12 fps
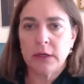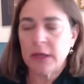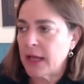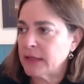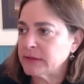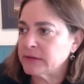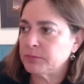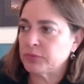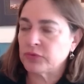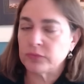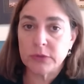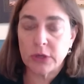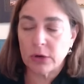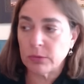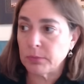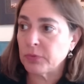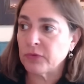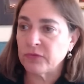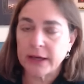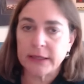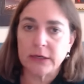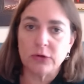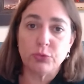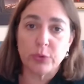has, you know,
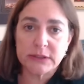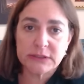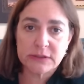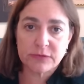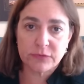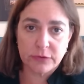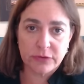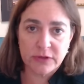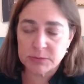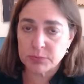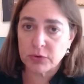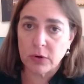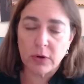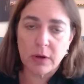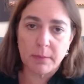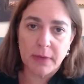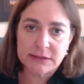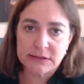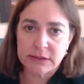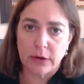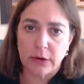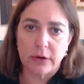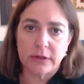provided risk for these pro-Hamas